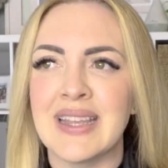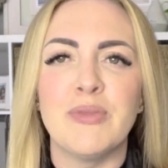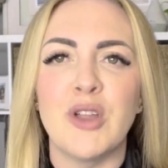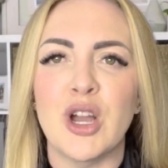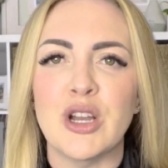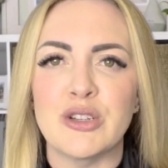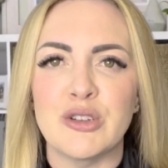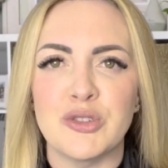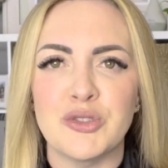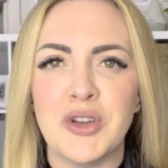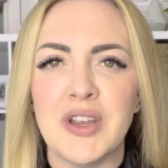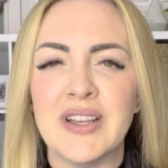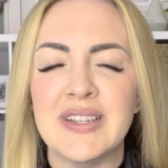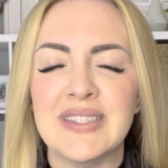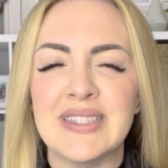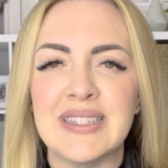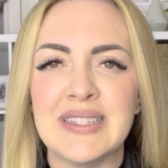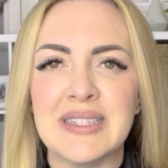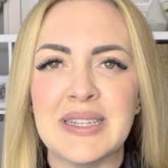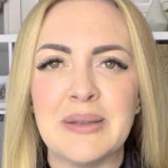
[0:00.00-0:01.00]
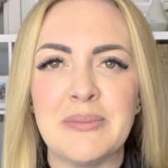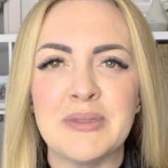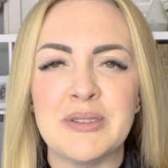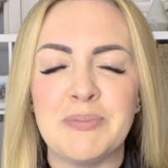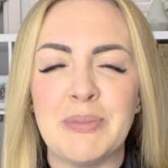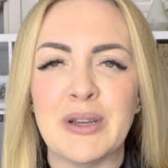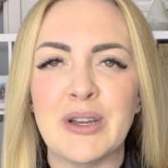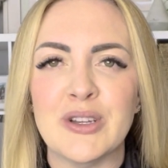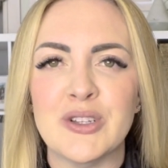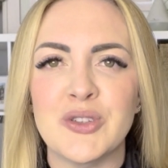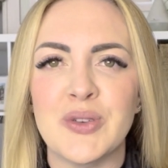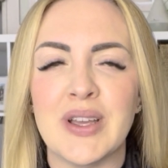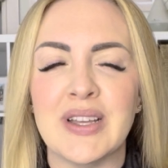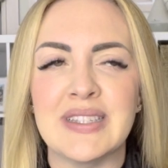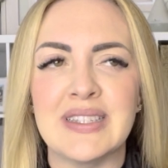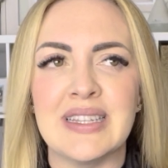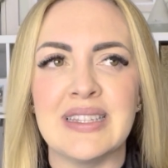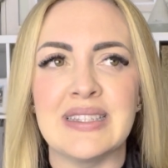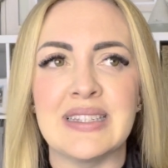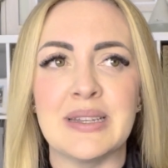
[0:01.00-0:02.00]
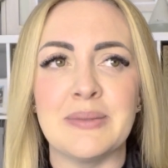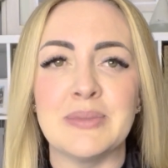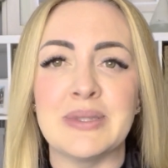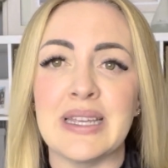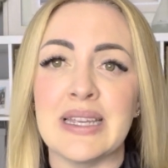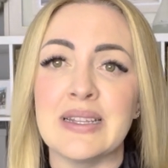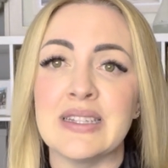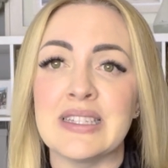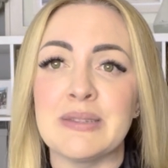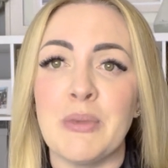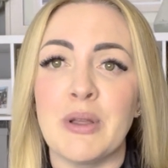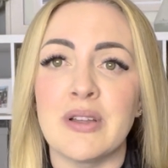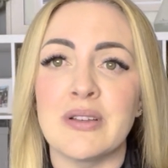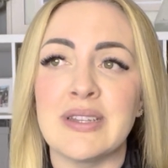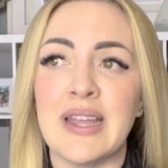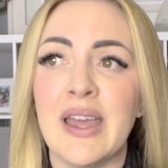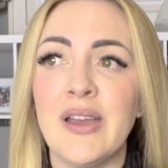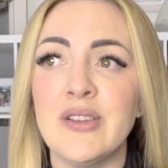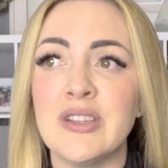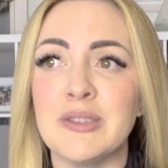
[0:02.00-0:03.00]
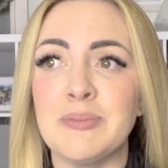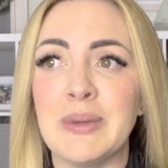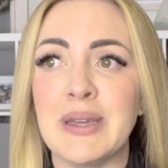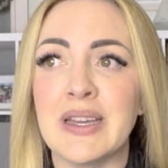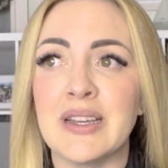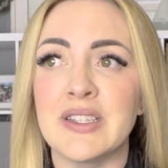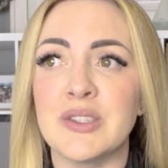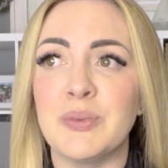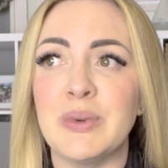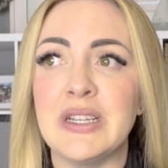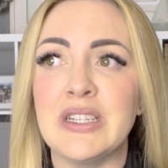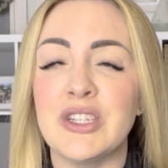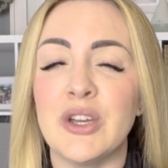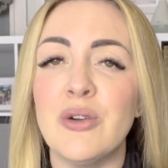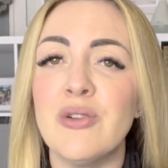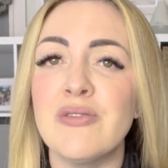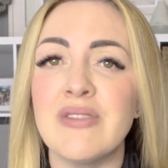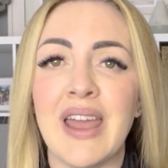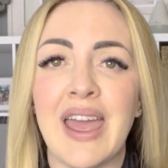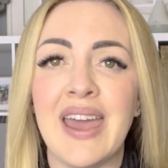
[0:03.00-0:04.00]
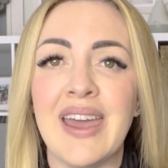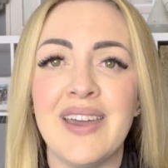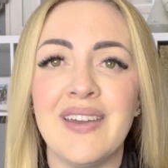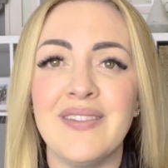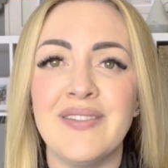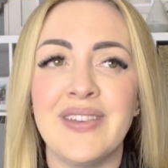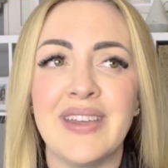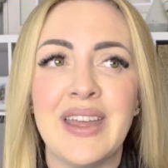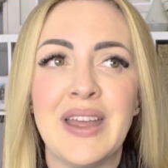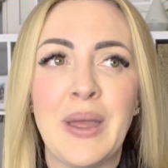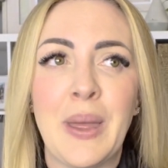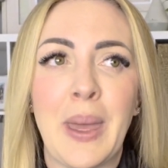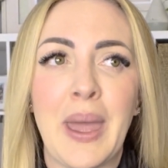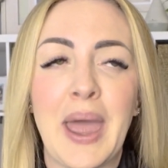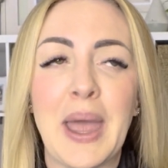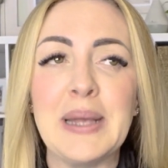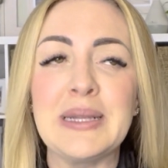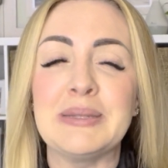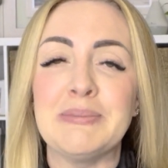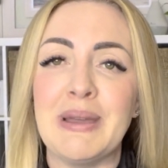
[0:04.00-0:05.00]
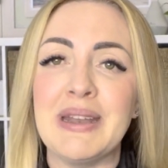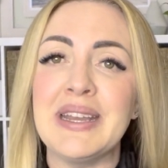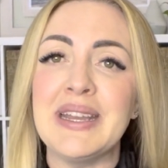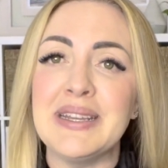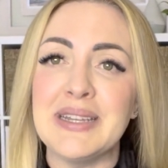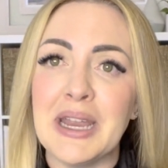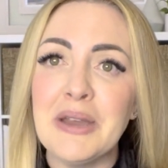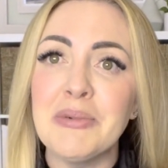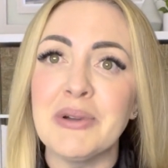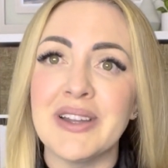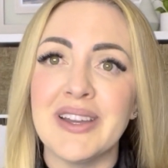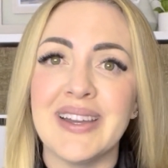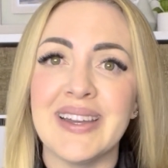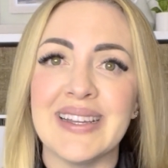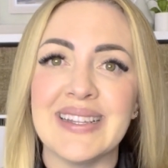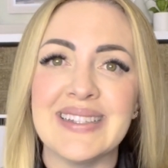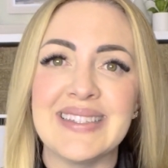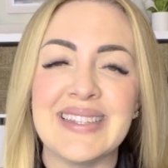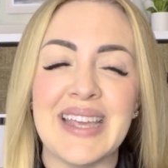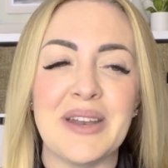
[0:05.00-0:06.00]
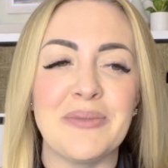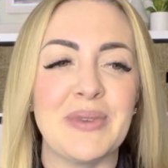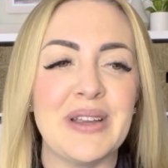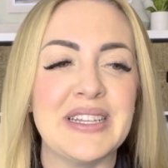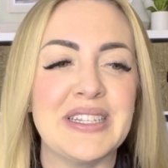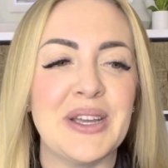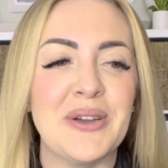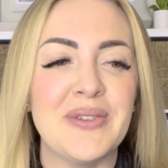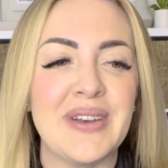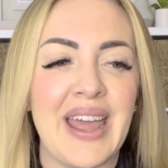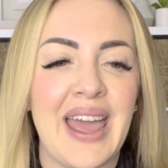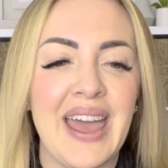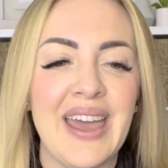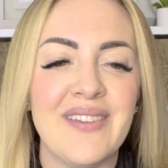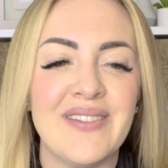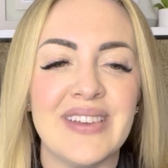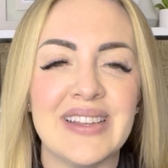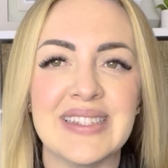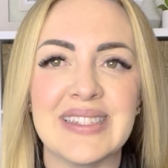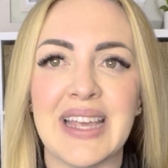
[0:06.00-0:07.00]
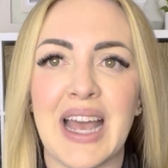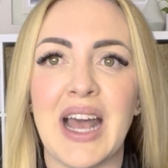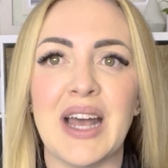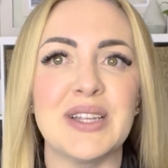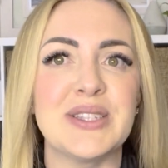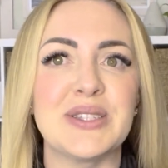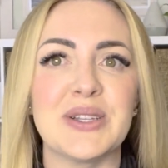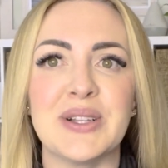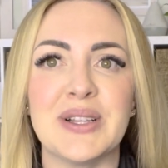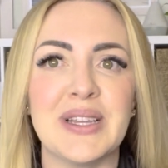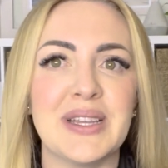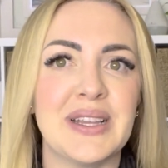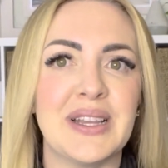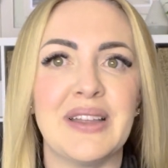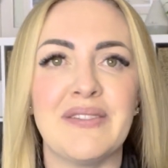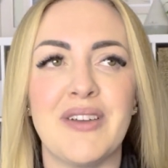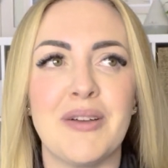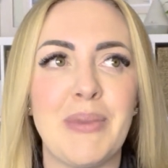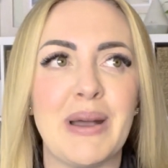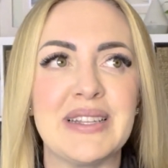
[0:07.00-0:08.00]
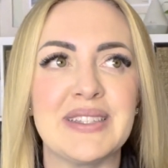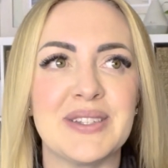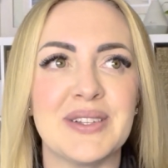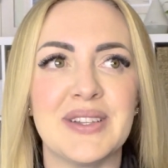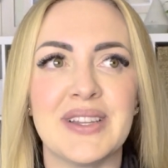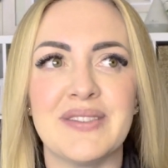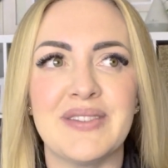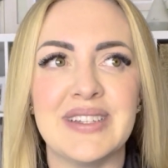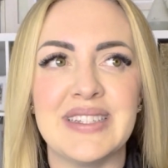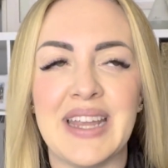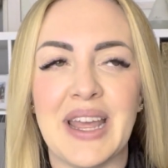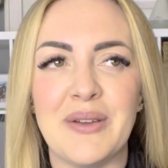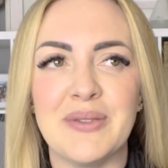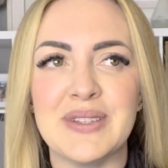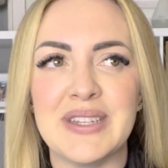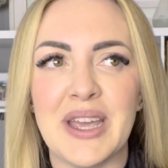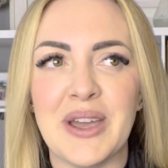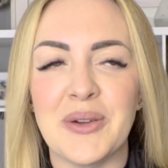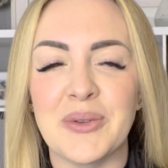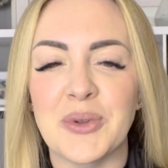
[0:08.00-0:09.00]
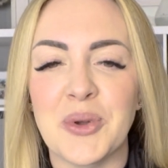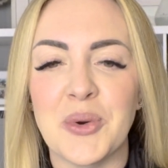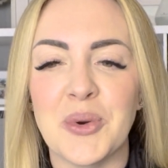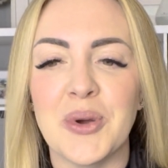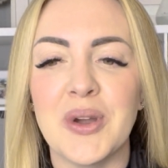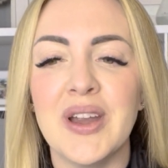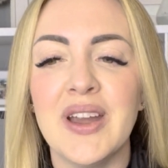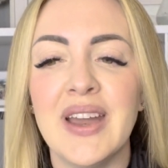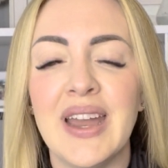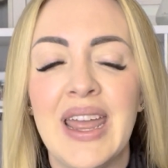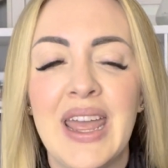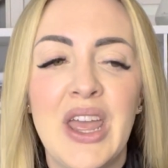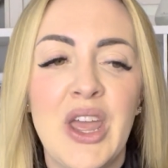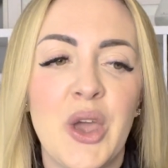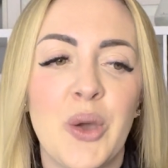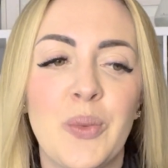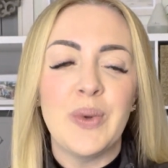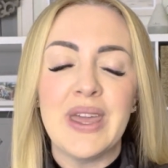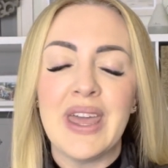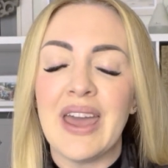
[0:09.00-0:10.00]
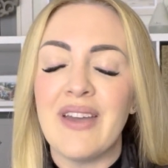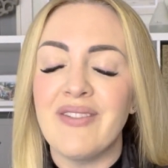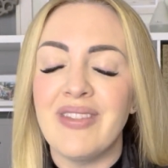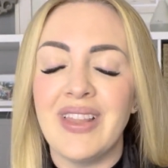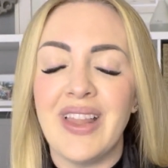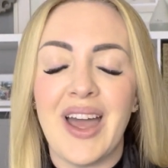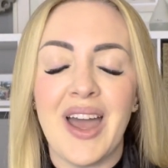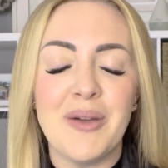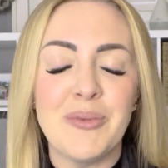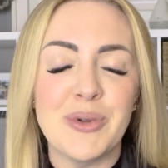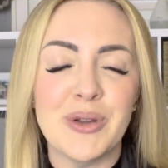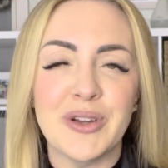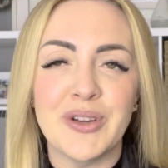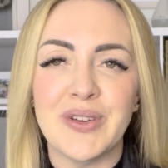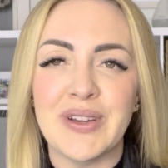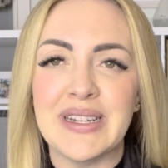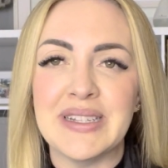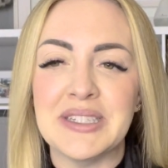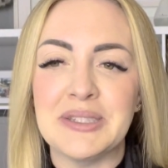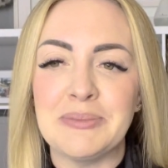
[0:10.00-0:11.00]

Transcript: larger trail systems, bigger trail systems in smaller towns because we don't have as many neighborhoods and we don't have as hustle of a bustle of a downtown core. We have a lot more green